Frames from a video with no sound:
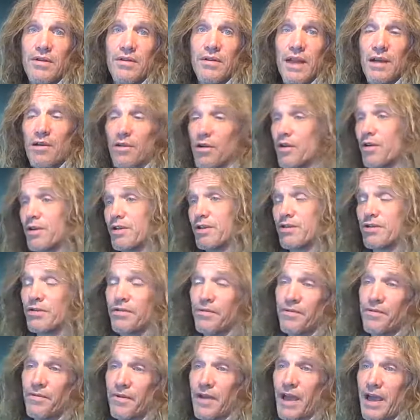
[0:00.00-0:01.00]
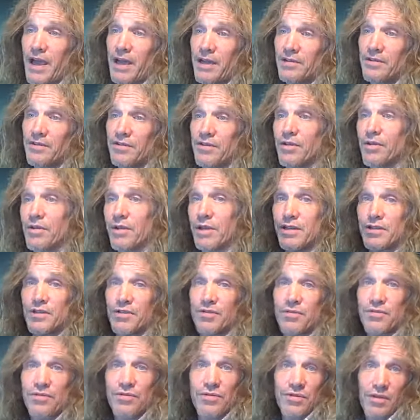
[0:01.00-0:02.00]
Now, going too fast or going
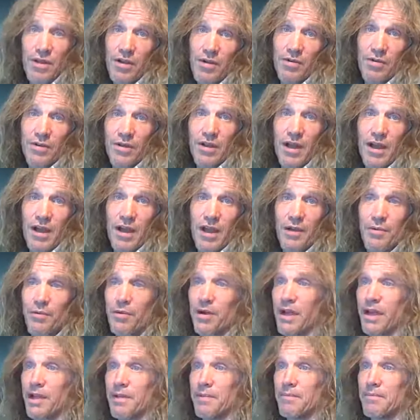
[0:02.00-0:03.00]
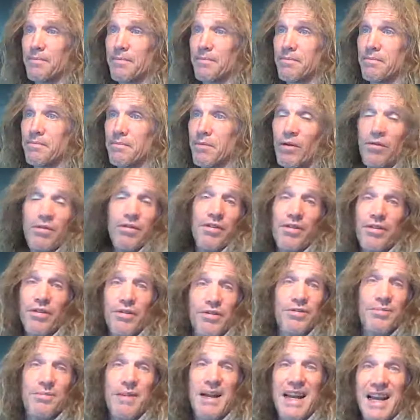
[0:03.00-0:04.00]
too slow on the highway, both of
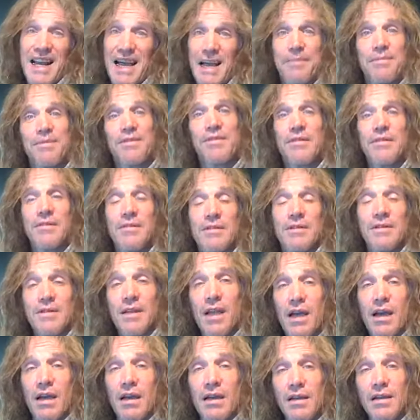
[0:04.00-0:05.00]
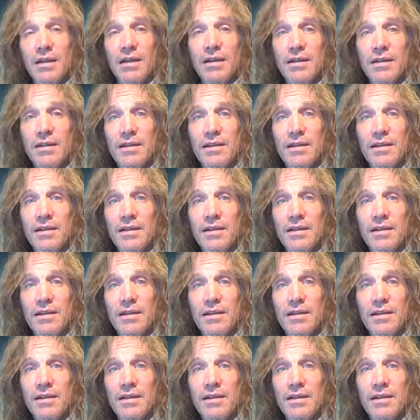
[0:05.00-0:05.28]
those might absolutely suck.